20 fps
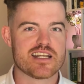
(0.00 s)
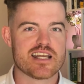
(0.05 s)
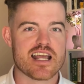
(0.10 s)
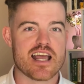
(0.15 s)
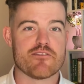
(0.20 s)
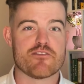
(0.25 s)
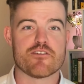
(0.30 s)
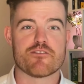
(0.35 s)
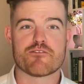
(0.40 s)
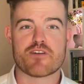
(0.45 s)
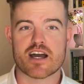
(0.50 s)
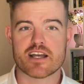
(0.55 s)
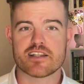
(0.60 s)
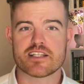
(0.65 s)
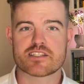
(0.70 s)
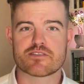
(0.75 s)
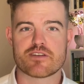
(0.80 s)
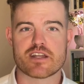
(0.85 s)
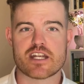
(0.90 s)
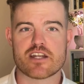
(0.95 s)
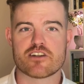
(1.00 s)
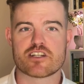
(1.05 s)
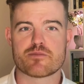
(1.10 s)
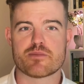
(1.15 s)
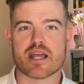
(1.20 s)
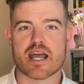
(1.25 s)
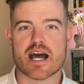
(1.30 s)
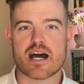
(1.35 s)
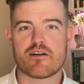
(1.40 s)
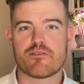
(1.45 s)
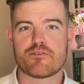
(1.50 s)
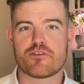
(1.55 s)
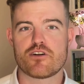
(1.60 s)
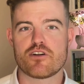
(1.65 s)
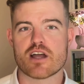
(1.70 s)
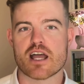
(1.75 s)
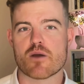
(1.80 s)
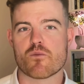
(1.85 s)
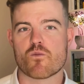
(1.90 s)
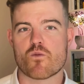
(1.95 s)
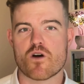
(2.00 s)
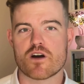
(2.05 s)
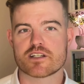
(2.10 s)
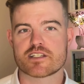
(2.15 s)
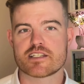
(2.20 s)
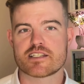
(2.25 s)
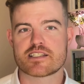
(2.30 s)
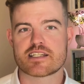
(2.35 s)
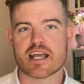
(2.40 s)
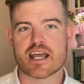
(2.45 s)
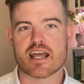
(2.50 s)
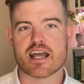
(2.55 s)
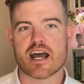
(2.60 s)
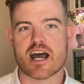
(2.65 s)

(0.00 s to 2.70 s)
If you find this video to be helpful and want to stay